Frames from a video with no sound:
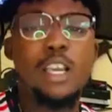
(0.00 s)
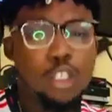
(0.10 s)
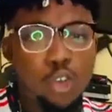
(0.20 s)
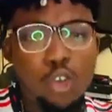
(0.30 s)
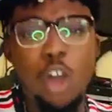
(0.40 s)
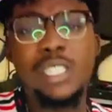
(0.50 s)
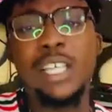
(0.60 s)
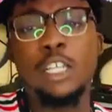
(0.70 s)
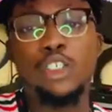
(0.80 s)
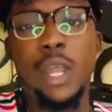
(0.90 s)
us to
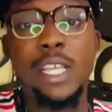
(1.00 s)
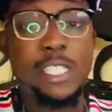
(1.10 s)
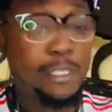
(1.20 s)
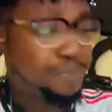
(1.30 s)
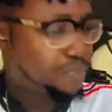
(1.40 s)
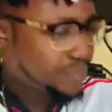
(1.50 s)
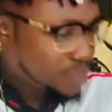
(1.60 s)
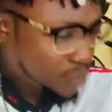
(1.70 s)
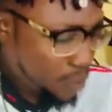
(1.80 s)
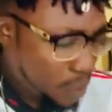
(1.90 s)
concentrate
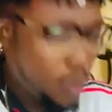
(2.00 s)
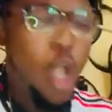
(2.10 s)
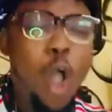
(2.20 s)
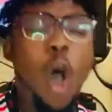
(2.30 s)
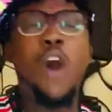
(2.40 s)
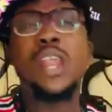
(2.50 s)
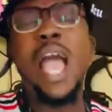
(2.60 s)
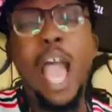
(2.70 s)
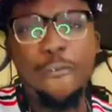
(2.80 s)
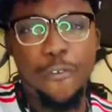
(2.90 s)

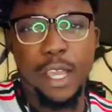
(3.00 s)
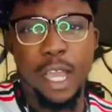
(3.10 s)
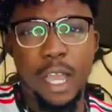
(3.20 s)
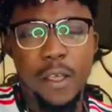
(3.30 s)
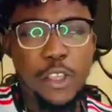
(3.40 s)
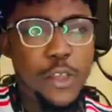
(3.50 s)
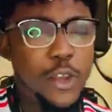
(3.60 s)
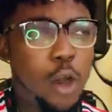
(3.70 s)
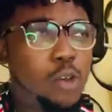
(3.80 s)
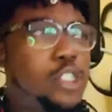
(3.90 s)
on Africa,
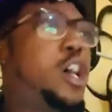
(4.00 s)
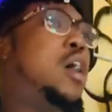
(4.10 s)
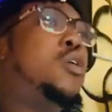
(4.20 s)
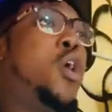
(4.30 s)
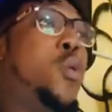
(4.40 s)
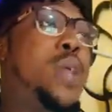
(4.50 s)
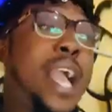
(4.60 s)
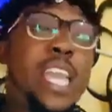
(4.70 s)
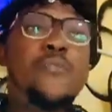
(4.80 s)
So